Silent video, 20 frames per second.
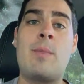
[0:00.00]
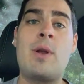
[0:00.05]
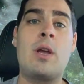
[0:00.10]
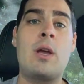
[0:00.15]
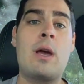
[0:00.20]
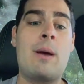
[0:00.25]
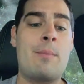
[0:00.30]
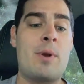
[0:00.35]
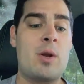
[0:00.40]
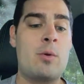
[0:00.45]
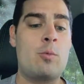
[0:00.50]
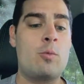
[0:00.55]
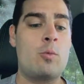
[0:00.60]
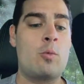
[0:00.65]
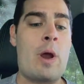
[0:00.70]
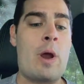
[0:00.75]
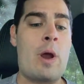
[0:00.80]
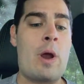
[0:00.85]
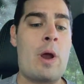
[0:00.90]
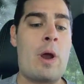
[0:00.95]
So I'm going to
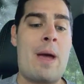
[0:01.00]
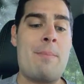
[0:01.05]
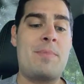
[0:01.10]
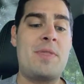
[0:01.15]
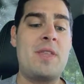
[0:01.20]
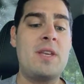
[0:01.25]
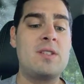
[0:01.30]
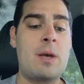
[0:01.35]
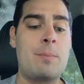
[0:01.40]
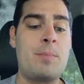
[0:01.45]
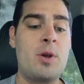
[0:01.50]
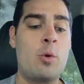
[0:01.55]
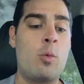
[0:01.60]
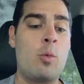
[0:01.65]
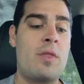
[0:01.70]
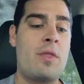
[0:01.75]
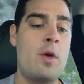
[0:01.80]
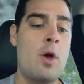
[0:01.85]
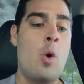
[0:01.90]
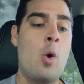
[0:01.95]
wrap things up here
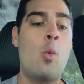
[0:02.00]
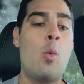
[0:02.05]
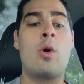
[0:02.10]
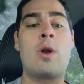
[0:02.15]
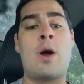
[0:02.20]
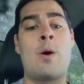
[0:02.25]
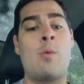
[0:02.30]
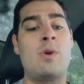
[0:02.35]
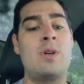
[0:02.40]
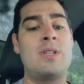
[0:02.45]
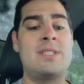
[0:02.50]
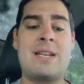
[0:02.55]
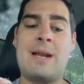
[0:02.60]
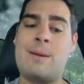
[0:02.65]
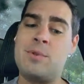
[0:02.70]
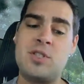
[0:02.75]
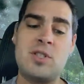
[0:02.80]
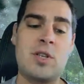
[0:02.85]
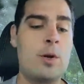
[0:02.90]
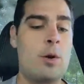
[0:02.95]
with one-on-ones, and
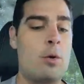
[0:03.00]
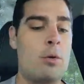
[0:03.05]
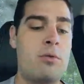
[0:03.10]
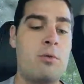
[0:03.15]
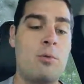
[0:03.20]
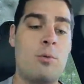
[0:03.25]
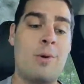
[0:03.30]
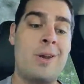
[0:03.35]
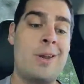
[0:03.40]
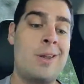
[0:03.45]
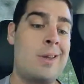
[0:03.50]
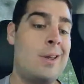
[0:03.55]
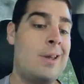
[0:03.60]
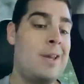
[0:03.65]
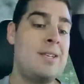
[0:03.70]
I'm just going to go through it.